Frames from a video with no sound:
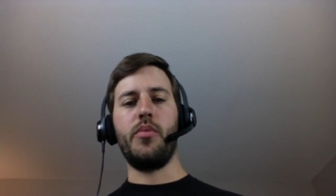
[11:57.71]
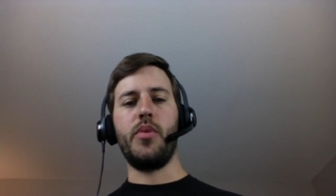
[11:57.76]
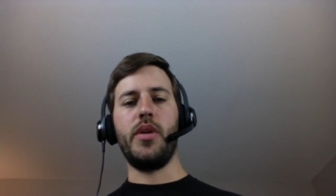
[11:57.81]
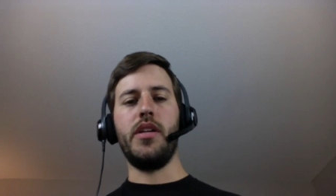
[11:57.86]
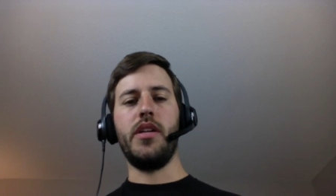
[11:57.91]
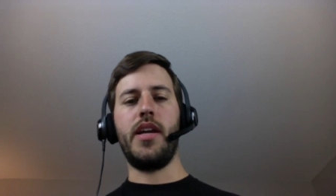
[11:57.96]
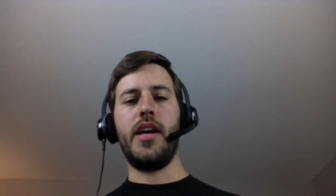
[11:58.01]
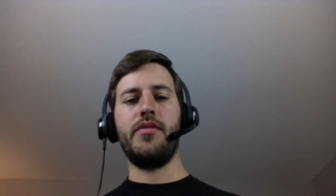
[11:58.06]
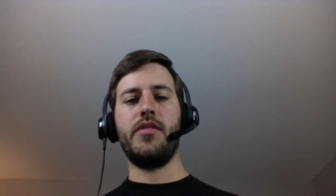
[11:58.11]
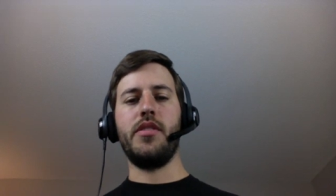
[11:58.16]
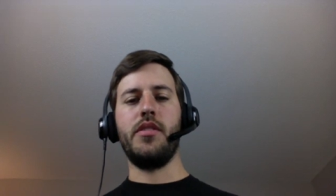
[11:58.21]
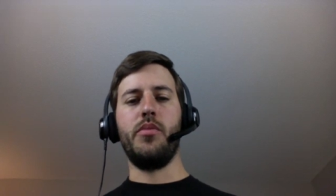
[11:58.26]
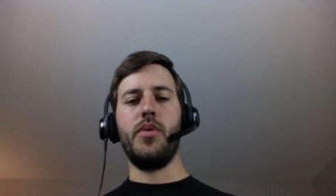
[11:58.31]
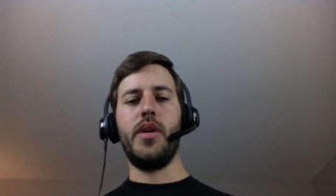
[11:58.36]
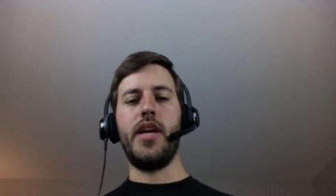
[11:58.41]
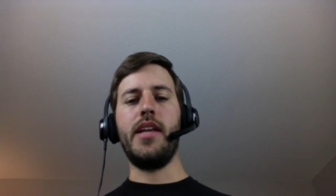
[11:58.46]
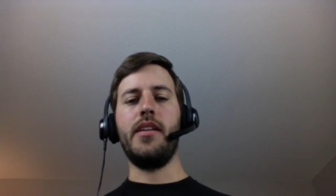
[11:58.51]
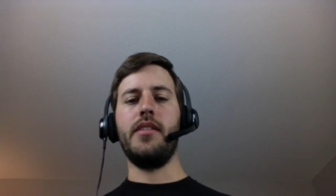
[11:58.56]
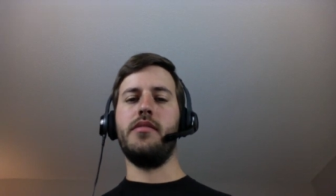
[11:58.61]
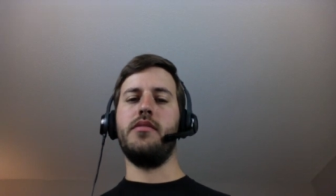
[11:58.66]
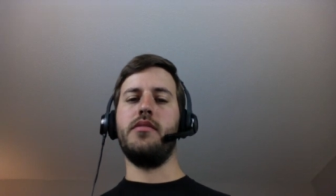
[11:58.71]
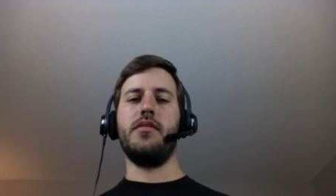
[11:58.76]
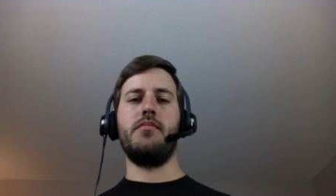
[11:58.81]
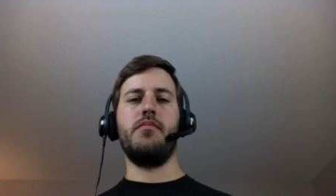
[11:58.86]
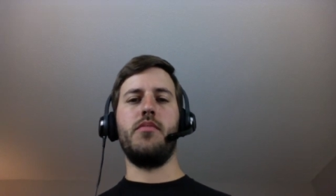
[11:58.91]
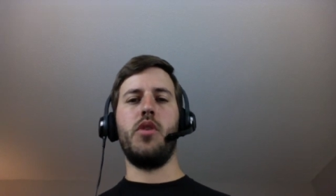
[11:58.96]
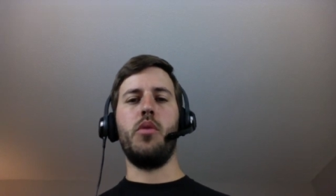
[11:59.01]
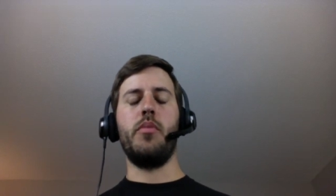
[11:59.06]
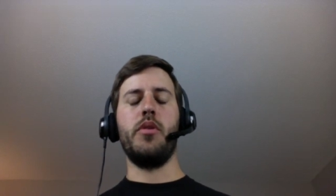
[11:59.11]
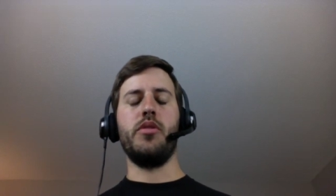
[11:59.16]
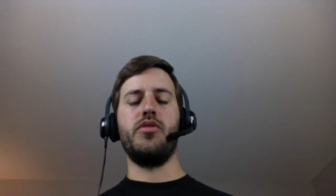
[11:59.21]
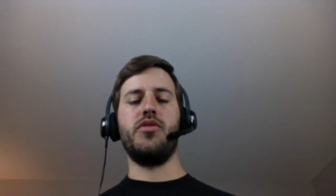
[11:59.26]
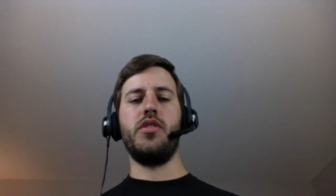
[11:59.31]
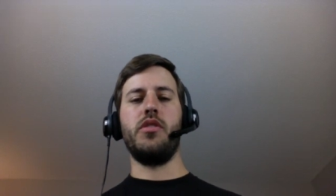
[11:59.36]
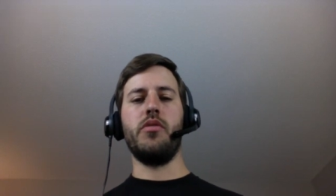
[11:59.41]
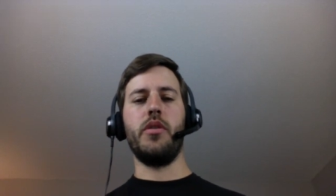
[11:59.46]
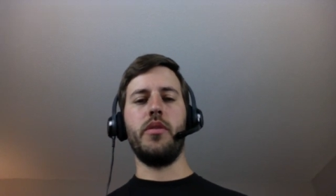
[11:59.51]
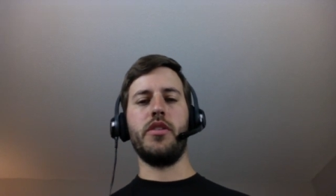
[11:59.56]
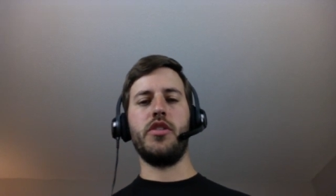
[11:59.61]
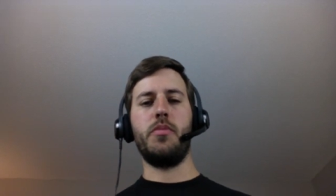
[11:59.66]
We didn't have to, we had almost
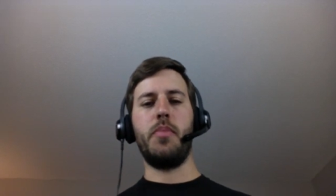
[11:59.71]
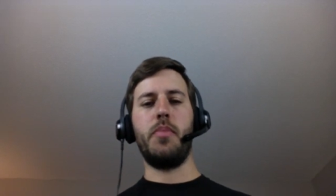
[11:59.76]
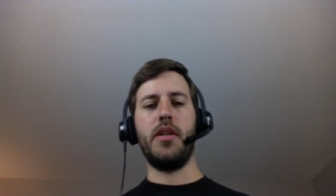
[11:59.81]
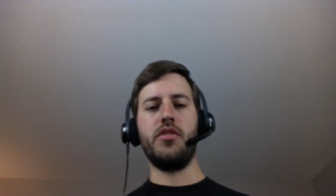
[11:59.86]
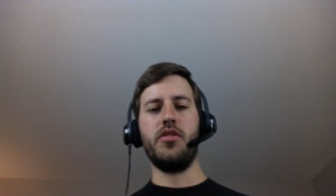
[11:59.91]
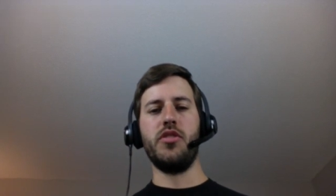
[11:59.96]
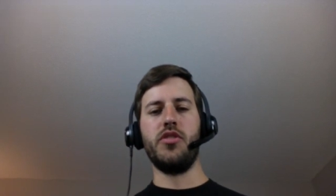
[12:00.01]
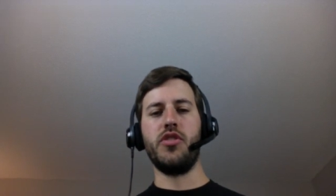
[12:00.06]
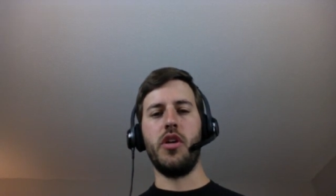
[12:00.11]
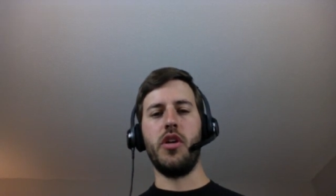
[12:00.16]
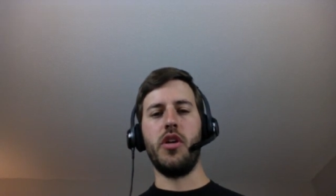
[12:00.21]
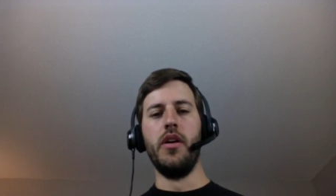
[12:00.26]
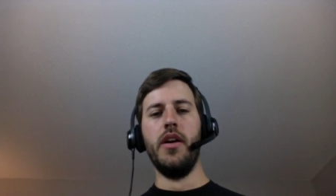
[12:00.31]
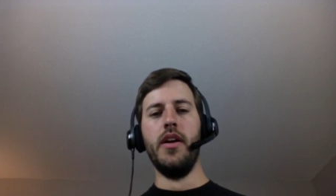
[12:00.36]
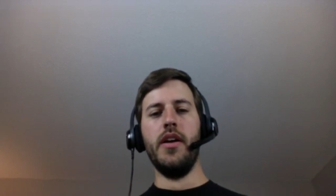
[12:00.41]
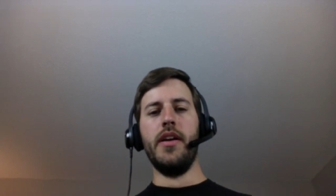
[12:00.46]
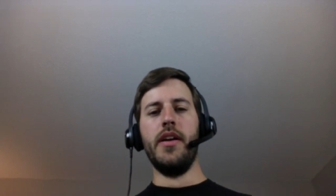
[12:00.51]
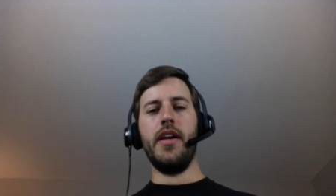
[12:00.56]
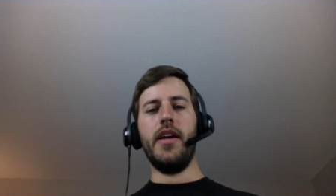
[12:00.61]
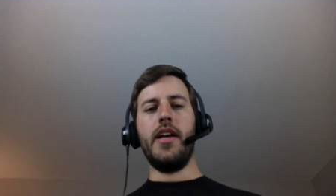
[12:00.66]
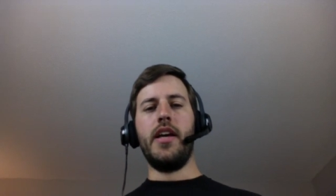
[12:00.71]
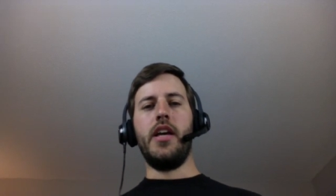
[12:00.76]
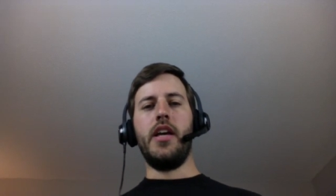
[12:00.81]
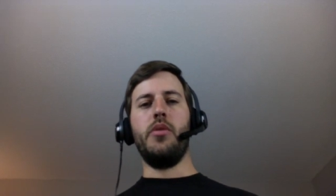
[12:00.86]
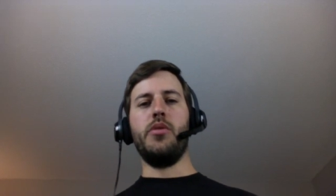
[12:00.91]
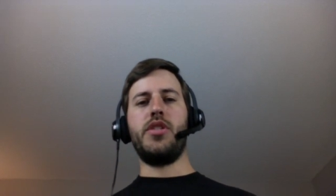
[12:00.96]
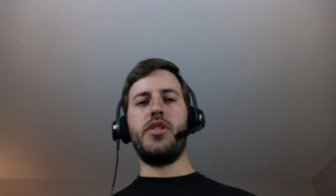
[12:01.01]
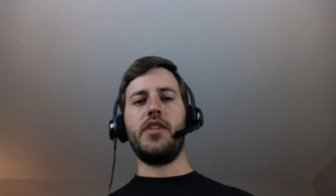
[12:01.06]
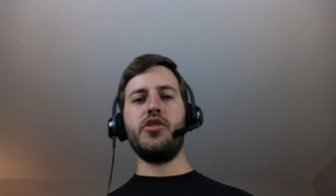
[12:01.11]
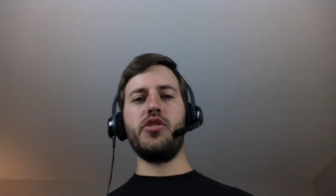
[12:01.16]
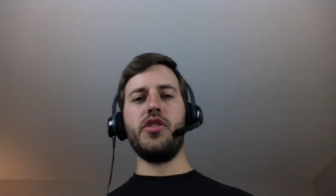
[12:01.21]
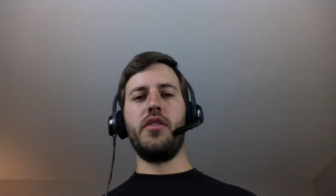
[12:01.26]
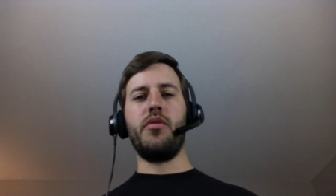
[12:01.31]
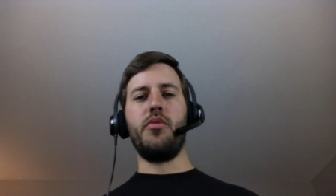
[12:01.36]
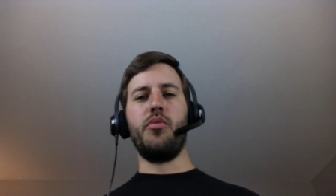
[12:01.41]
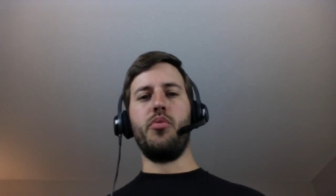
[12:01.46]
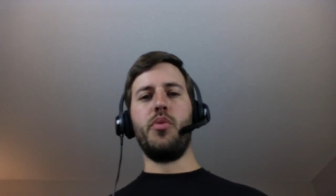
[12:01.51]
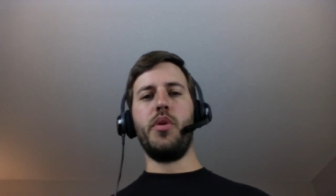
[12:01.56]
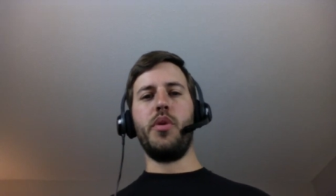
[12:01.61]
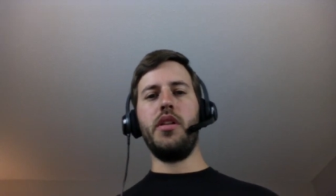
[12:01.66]
zero expenses. So it was actually a
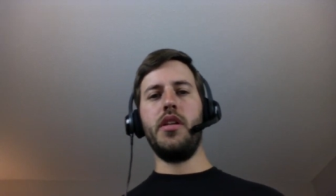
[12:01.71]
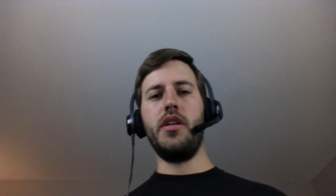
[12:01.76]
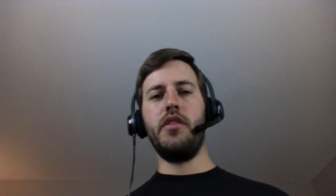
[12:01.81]
really